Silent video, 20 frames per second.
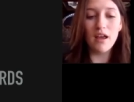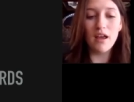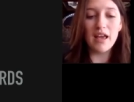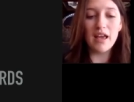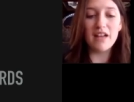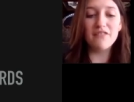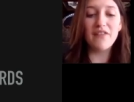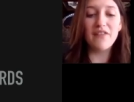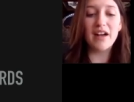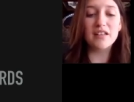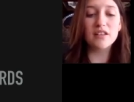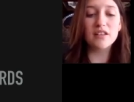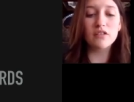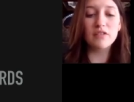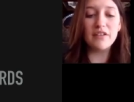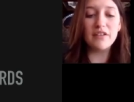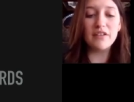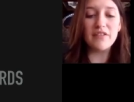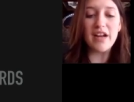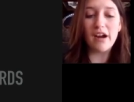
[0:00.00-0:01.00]
In fact, the
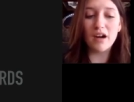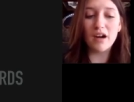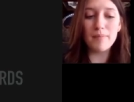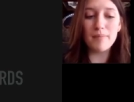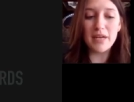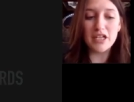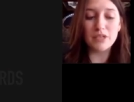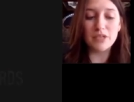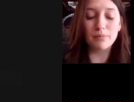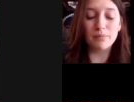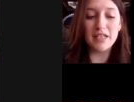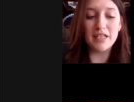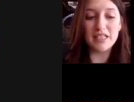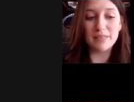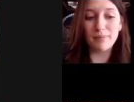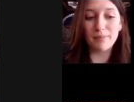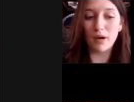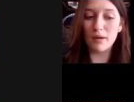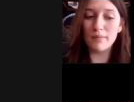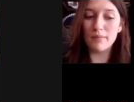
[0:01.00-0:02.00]
Riviera Beach Police
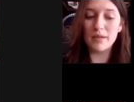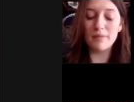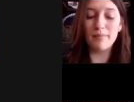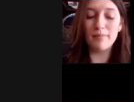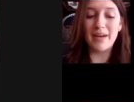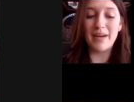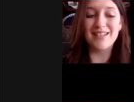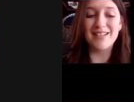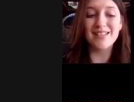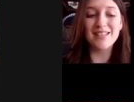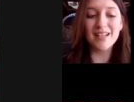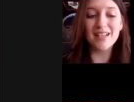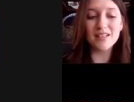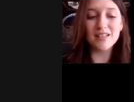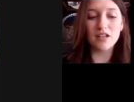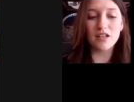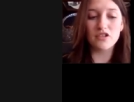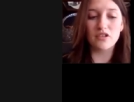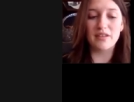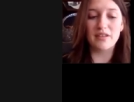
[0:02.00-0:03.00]
Department paid
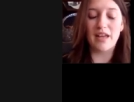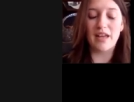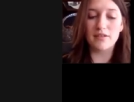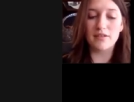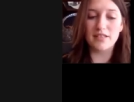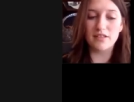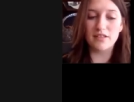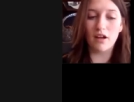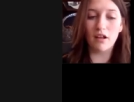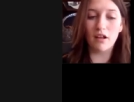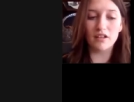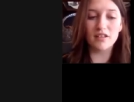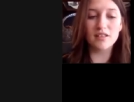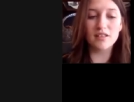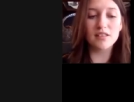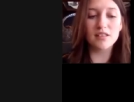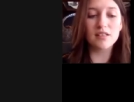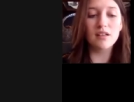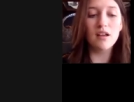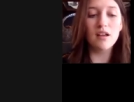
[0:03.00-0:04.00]

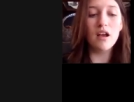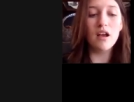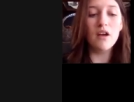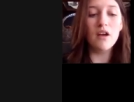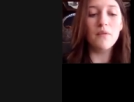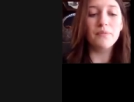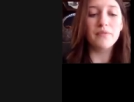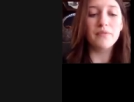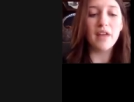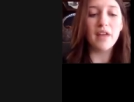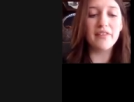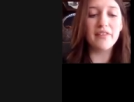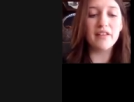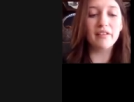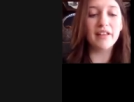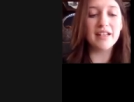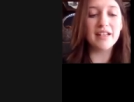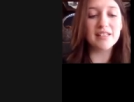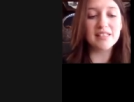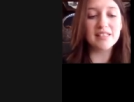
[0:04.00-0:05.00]
$600,000, and the
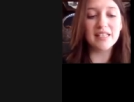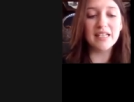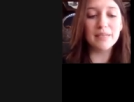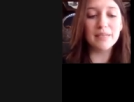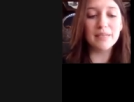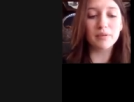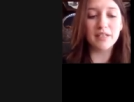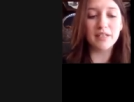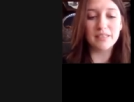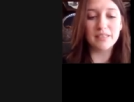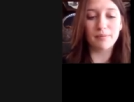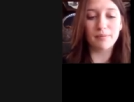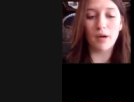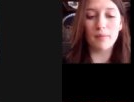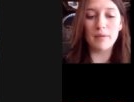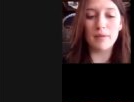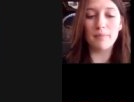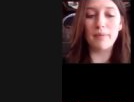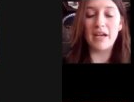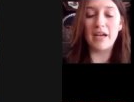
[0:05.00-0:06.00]
Lake City Police
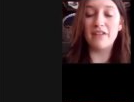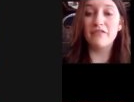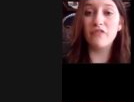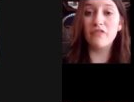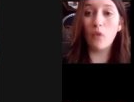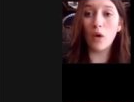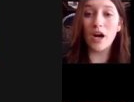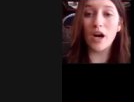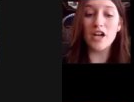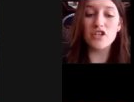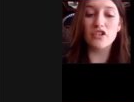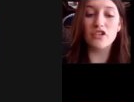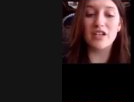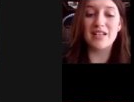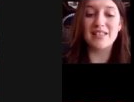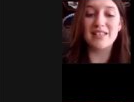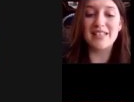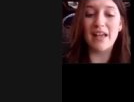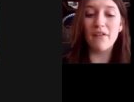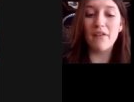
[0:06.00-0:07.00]
Department paid
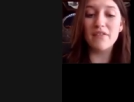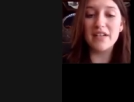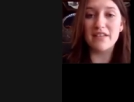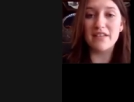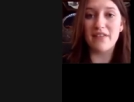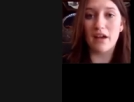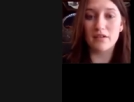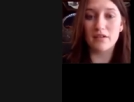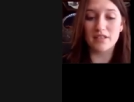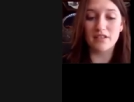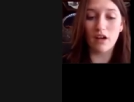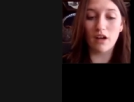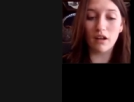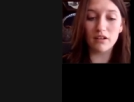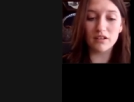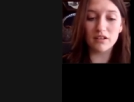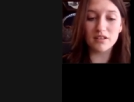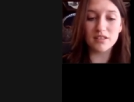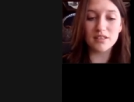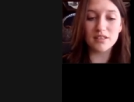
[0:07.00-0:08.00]

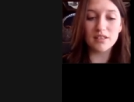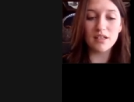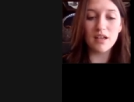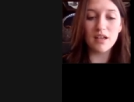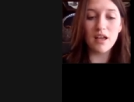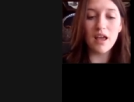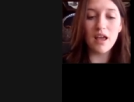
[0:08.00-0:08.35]
$470,000.